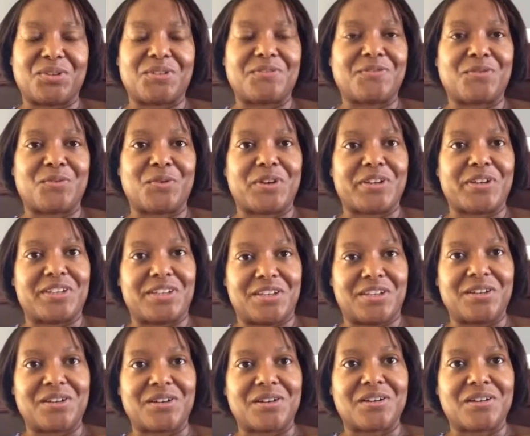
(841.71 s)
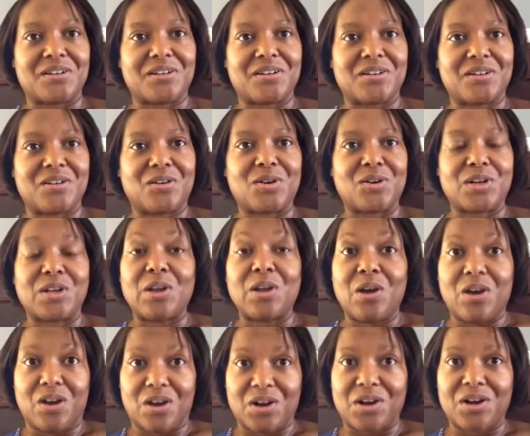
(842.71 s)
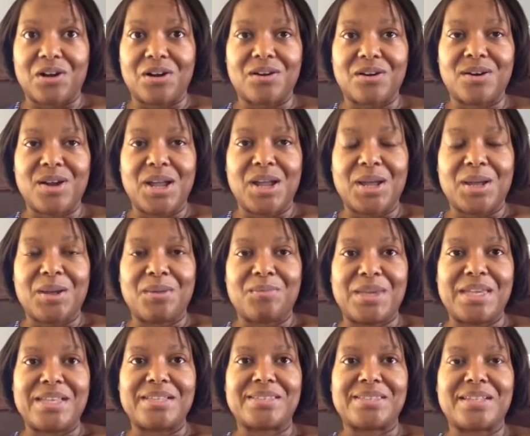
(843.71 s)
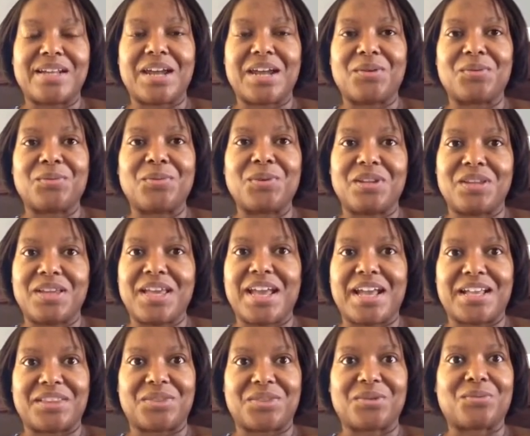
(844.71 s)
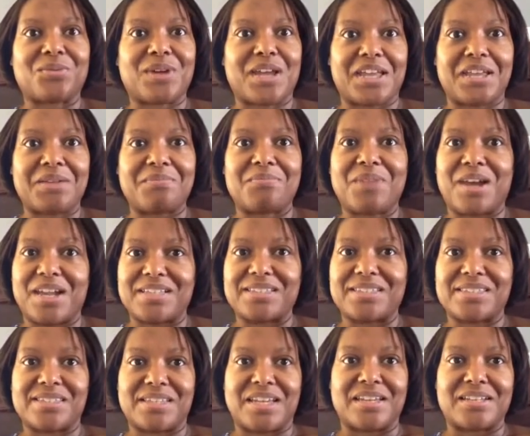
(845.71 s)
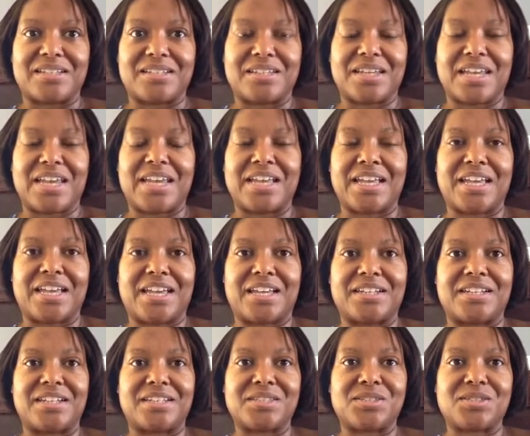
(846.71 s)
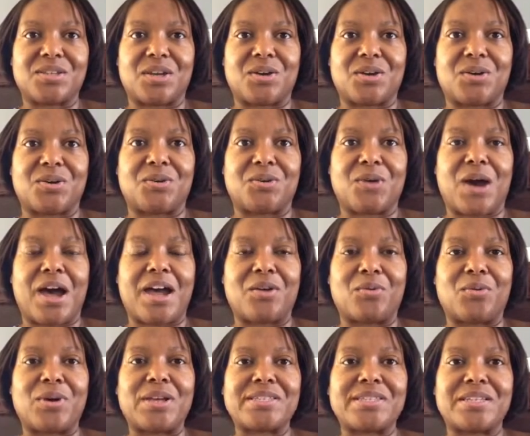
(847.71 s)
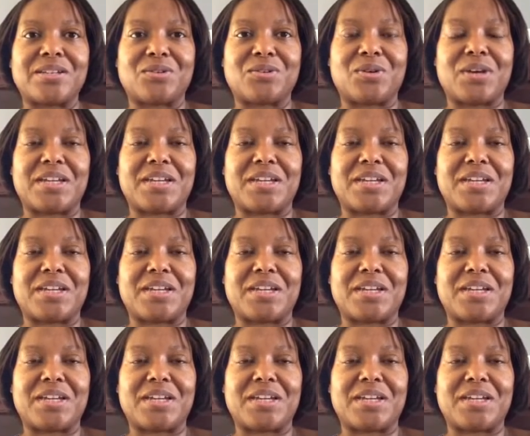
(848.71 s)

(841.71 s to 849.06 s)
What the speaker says: it for a year or longer means that I really had the right mindset. And so I wasn't